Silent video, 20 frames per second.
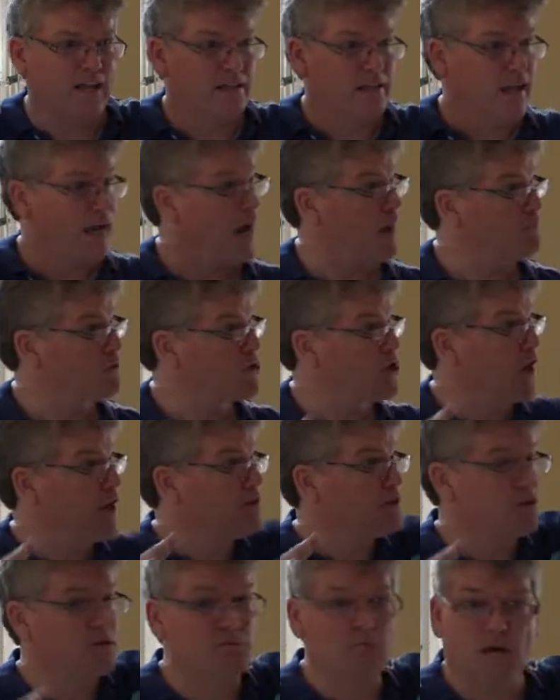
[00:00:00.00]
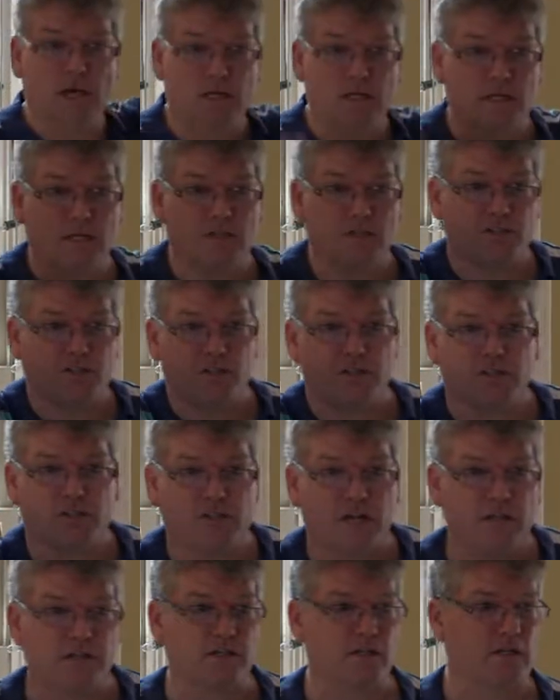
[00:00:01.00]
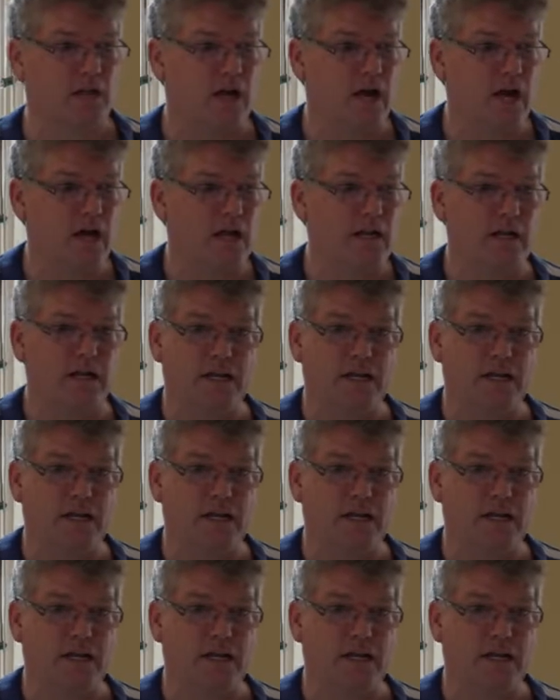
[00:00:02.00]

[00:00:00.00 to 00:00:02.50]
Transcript: then I'm chasing money and she's chasing God.